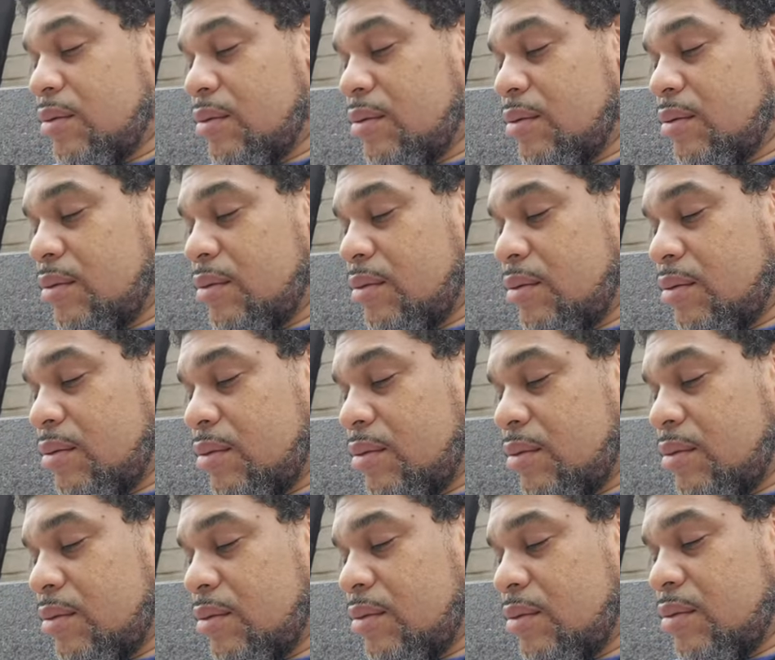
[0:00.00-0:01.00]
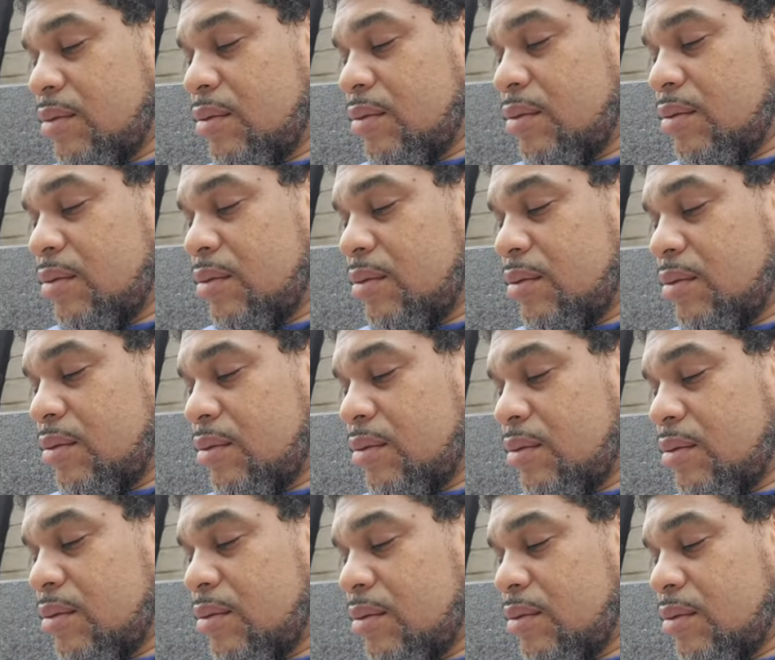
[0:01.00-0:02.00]

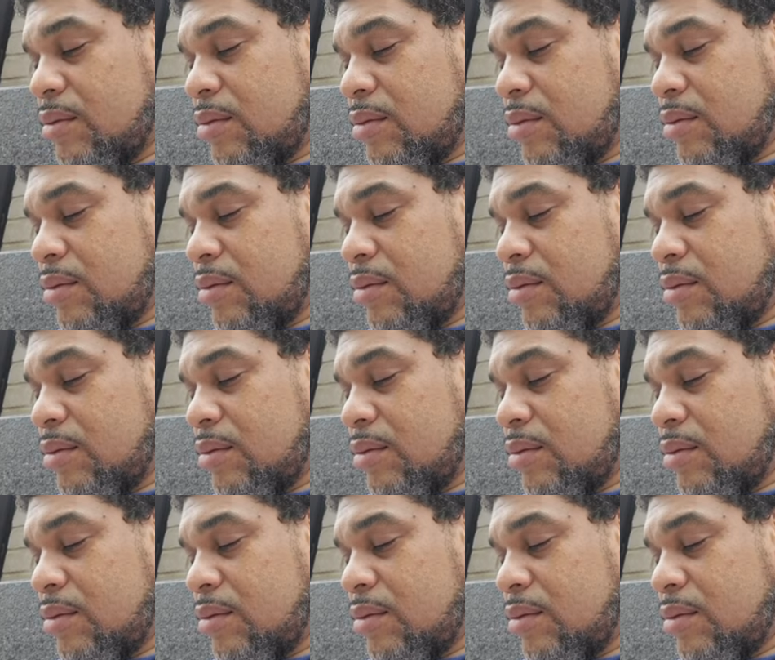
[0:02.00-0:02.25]
Nothing is said.